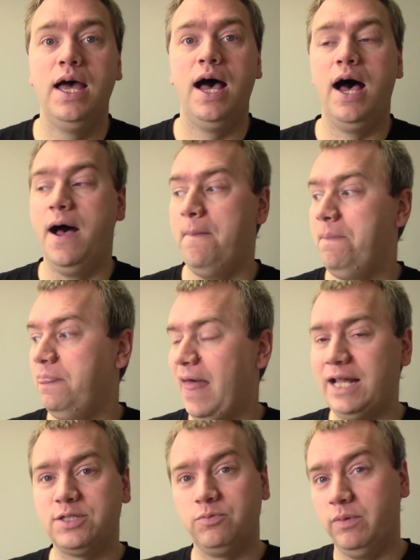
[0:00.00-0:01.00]

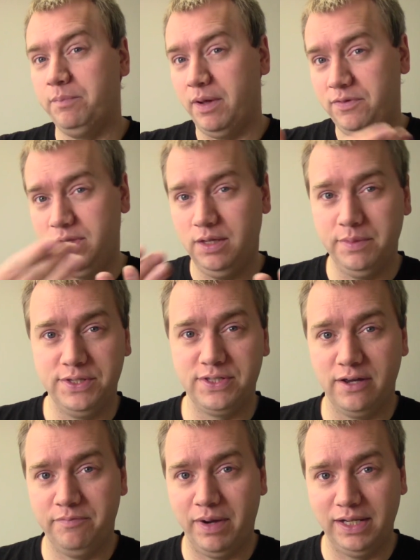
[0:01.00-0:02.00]
That's what my theme
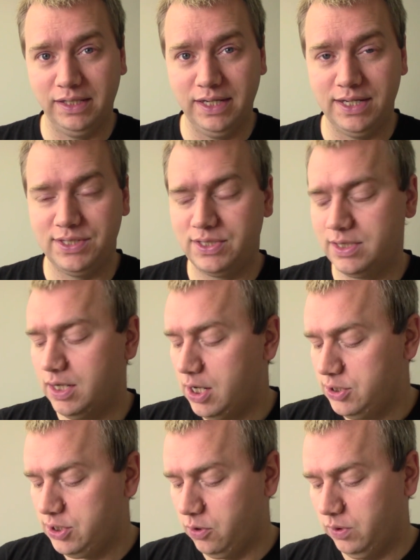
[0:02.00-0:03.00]
is of my list.
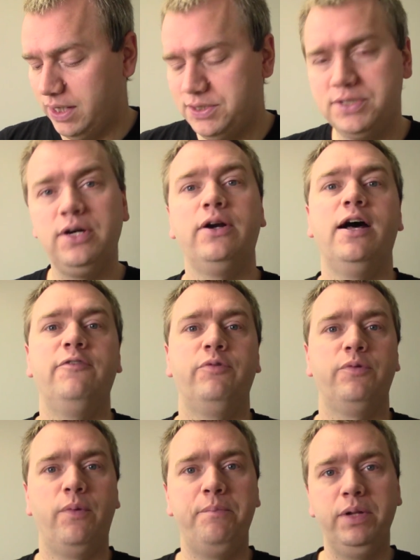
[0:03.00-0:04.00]
So let's start off
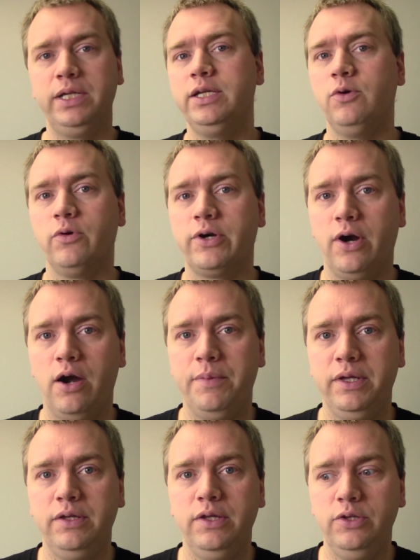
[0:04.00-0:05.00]
with, when building an orc
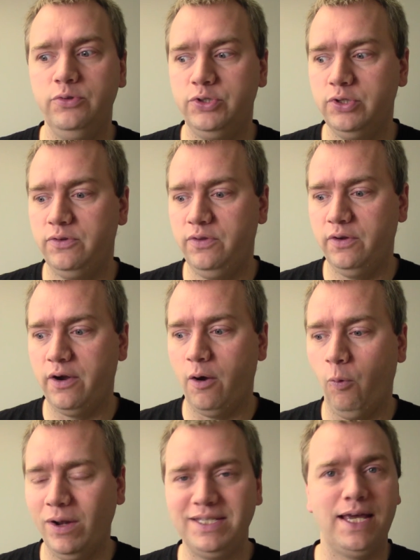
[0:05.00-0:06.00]
army, you should figure
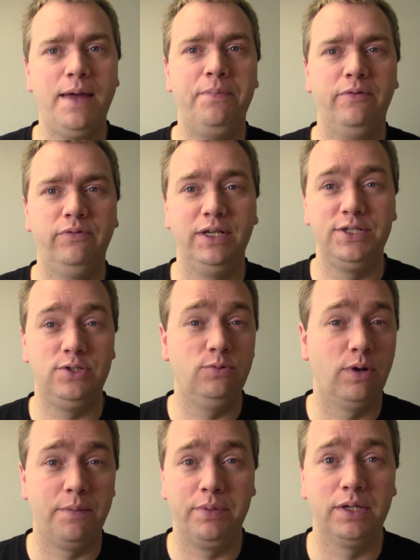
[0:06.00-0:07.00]
out what type of list you
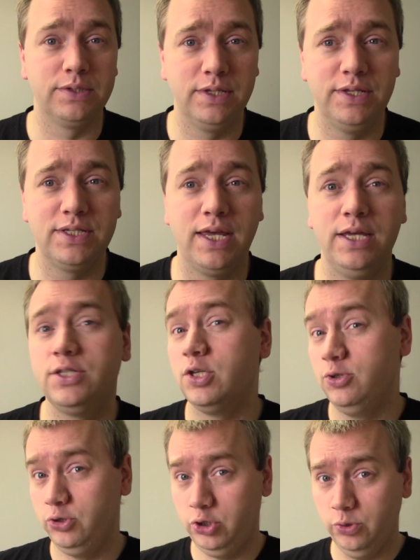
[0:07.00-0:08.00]
want to build. In this
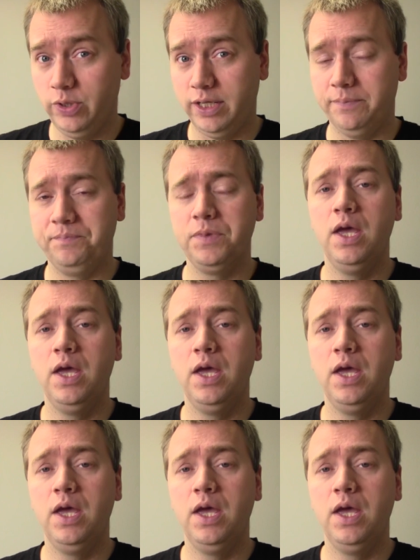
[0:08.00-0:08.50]
case, shooty.